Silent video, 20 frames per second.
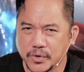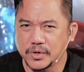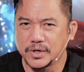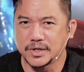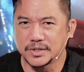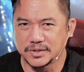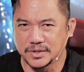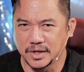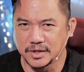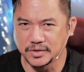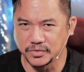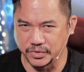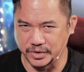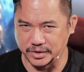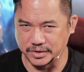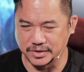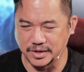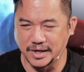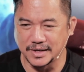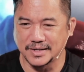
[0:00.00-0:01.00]

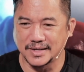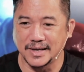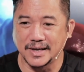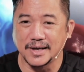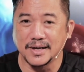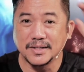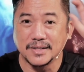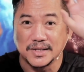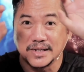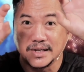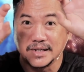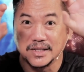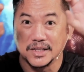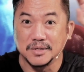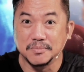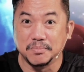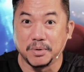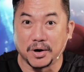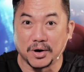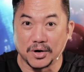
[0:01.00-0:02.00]
accessories like
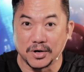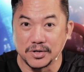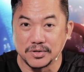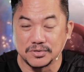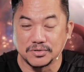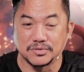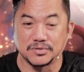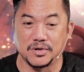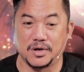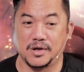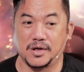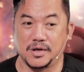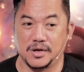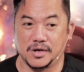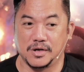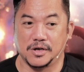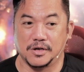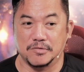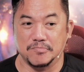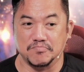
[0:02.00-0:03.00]
LED bars,
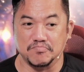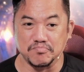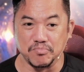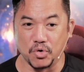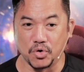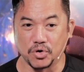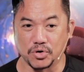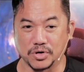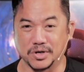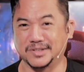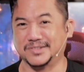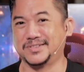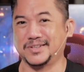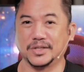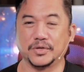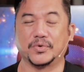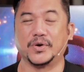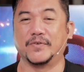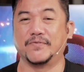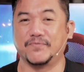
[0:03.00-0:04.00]
more
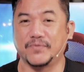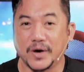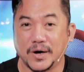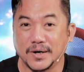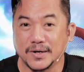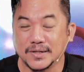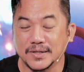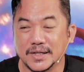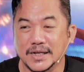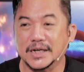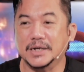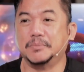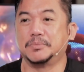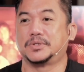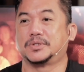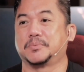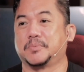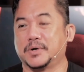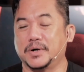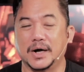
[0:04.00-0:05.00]
auxiliary fog
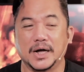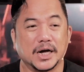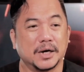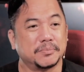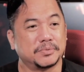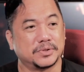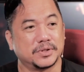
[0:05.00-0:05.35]
lamps, perhaps